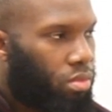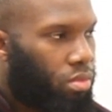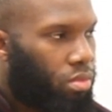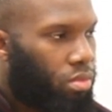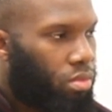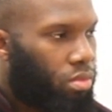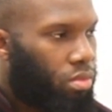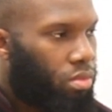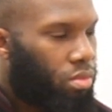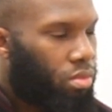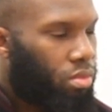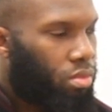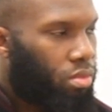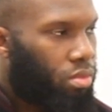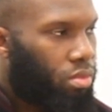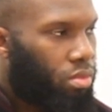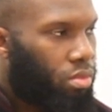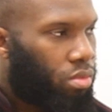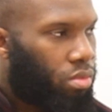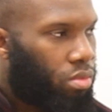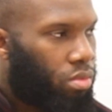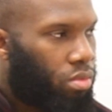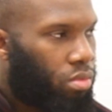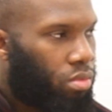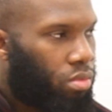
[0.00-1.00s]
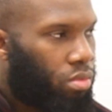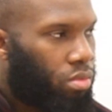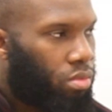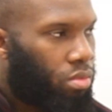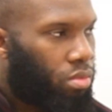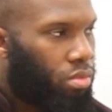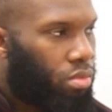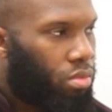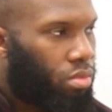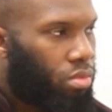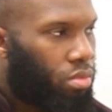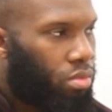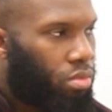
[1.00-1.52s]

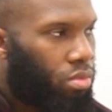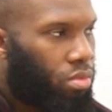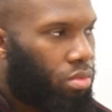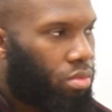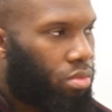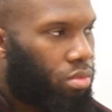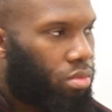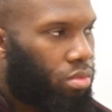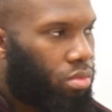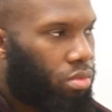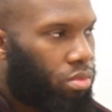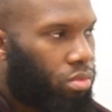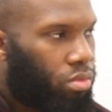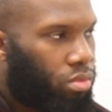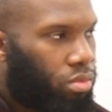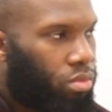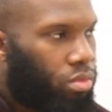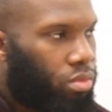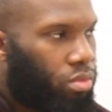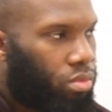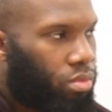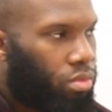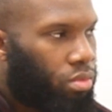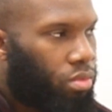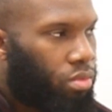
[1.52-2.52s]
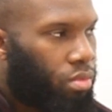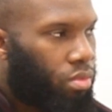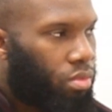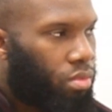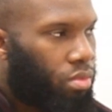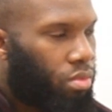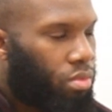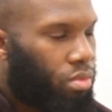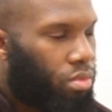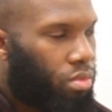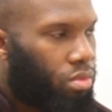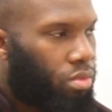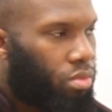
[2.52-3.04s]

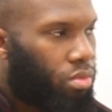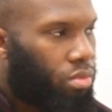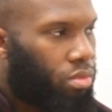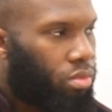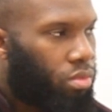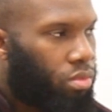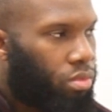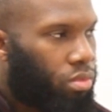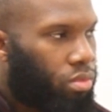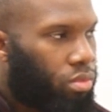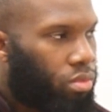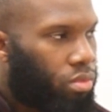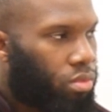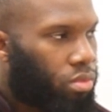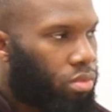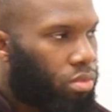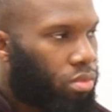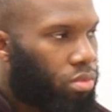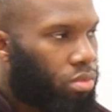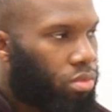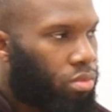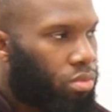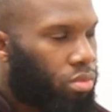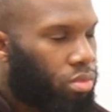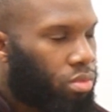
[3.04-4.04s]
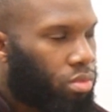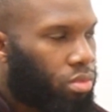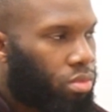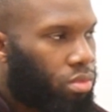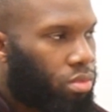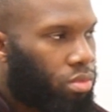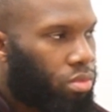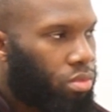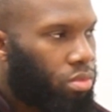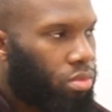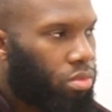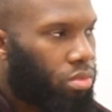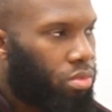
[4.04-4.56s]

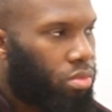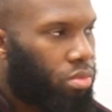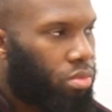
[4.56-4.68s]
(not speaking)